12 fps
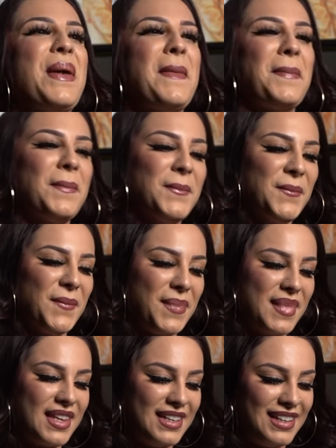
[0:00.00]
really
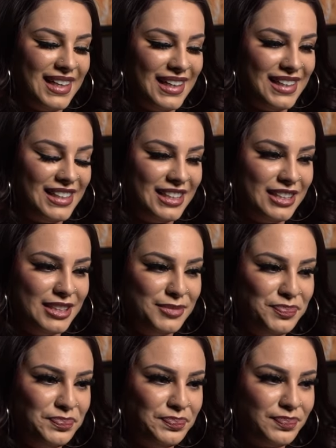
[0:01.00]

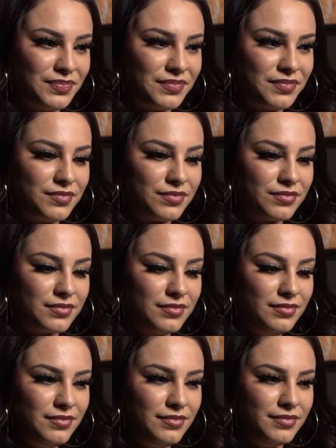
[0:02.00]
cool.
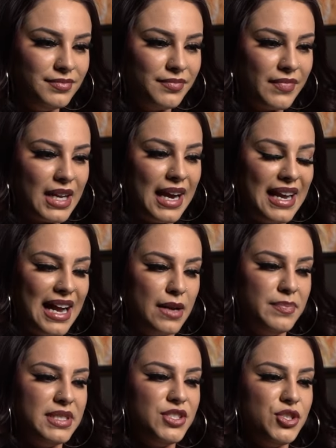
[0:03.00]
I
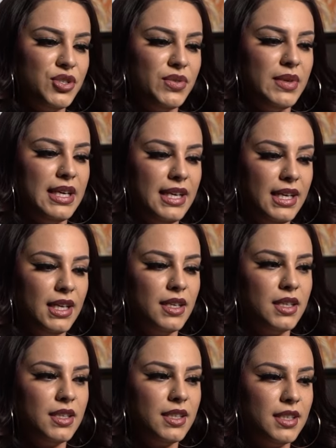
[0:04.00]
have been
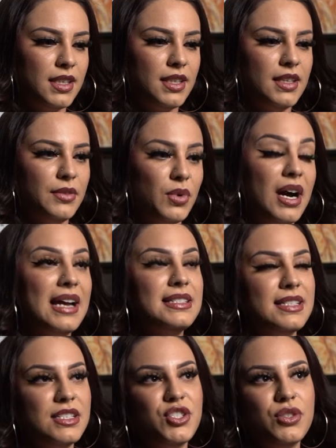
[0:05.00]
doing, well, I
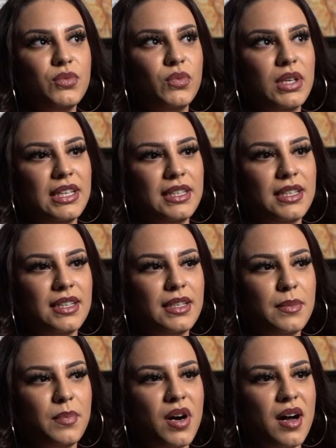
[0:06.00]
did do one
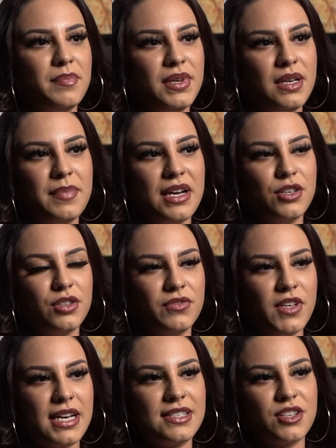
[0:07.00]
pop-up. I don't know
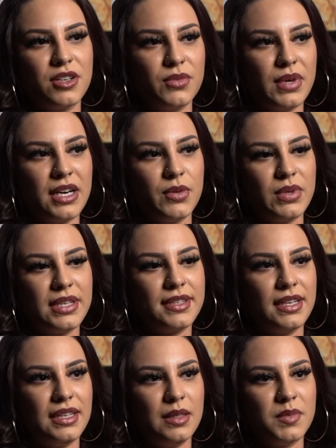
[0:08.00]
if you guys are aware with
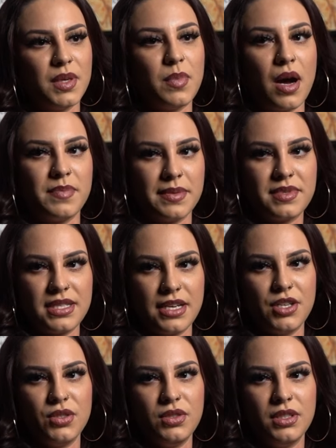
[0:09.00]
the pop-ups
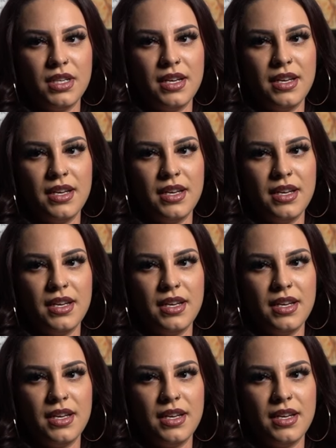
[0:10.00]
they do